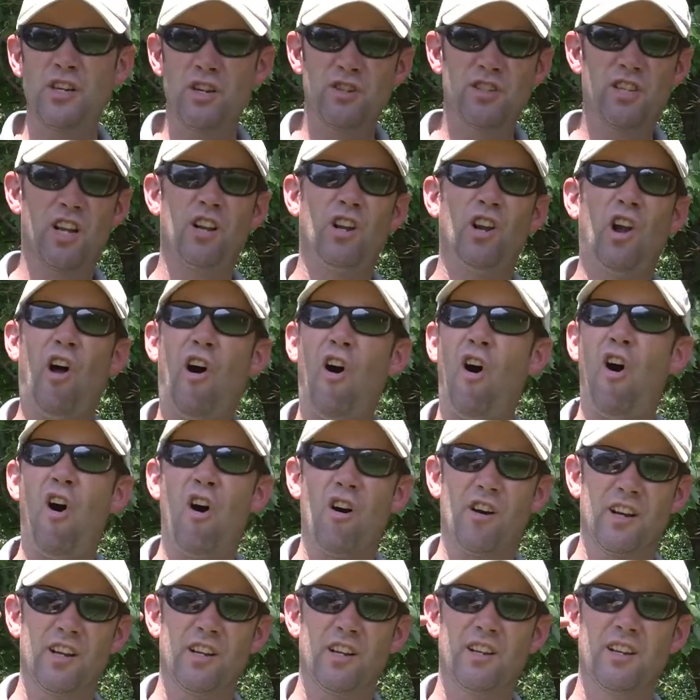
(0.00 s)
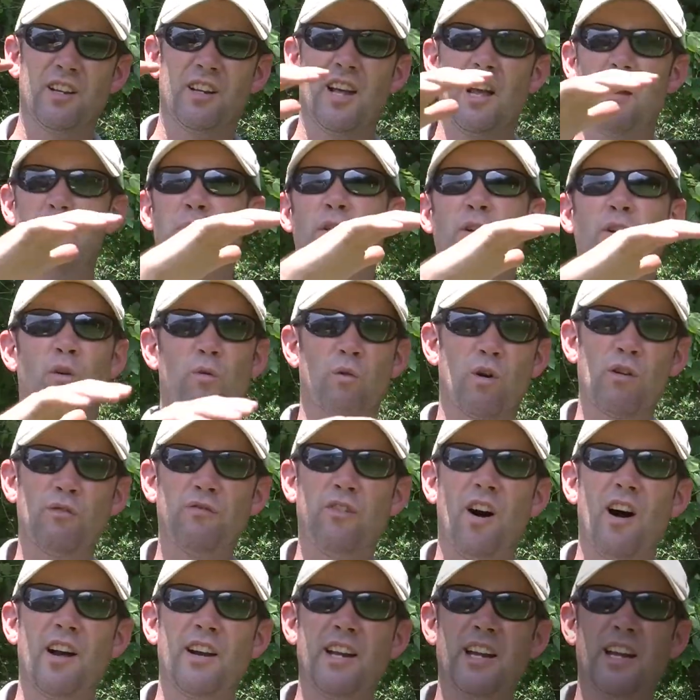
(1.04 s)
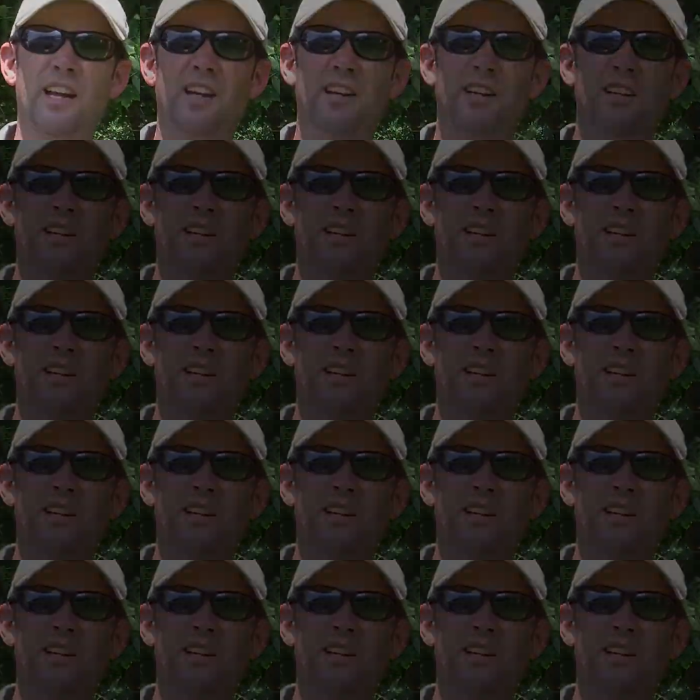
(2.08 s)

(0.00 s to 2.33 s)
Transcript: use a log and put a roof on it.